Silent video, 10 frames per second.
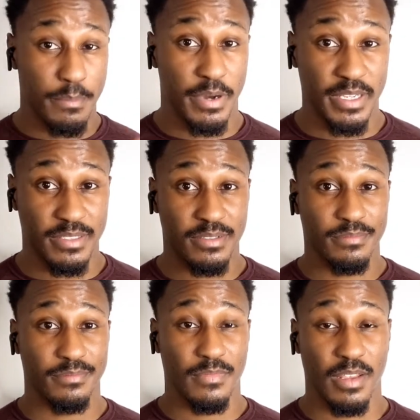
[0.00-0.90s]
But
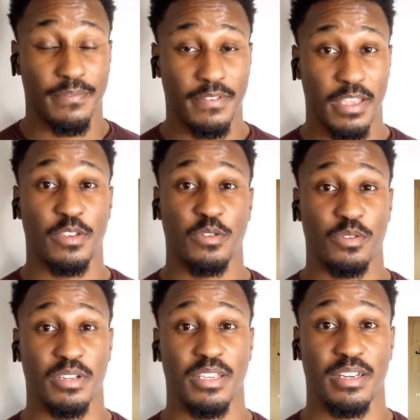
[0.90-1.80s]
I feel like you're
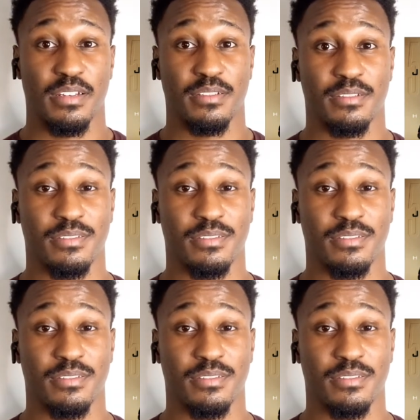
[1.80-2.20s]
going to get it.